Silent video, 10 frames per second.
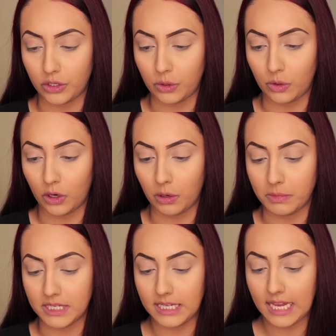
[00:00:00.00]
to
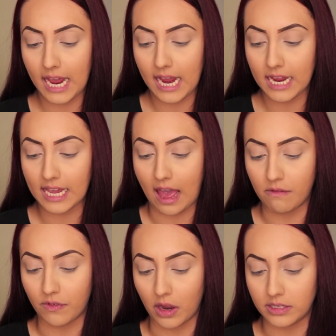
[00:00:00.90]
Urban Decay,
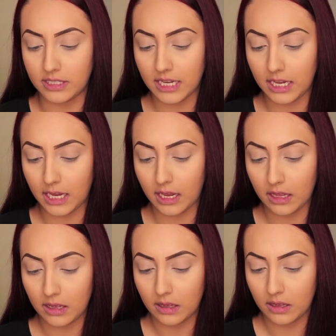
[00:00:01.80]
Kat Von D,
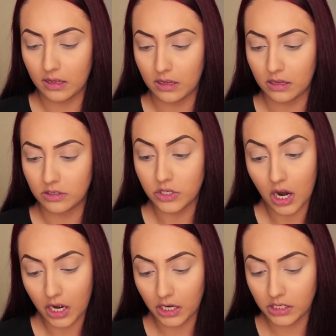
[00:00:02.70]

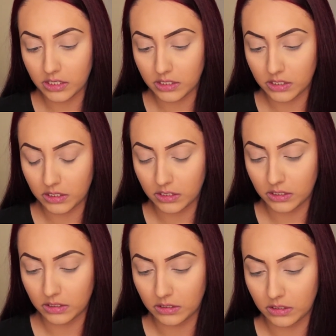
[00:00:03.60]
Tarte,
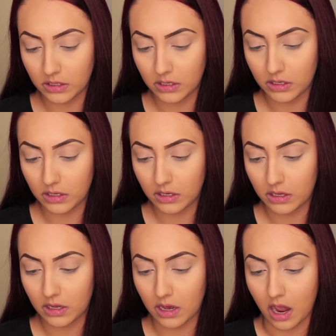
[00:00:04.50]

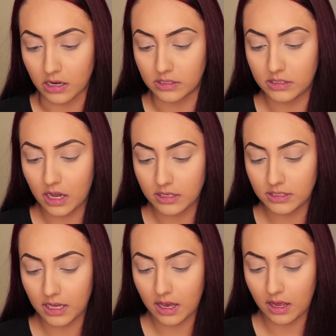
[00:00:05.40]

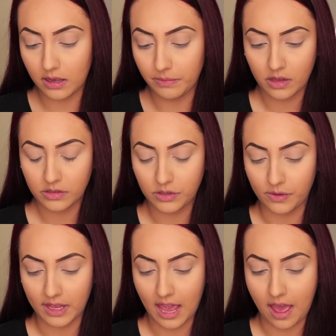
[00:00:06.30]
Anastasia.
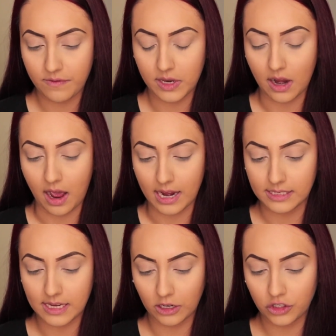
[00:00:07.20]
So they have an eye
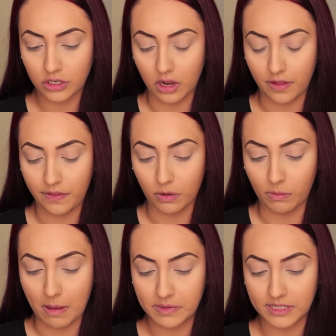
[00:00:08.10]
section on their
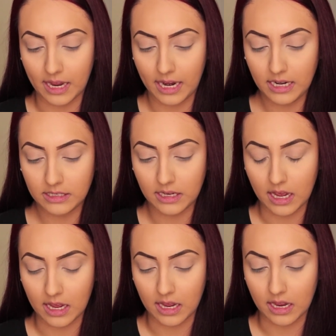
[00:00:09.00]
website
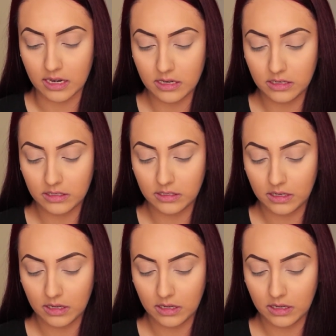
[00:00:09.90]
and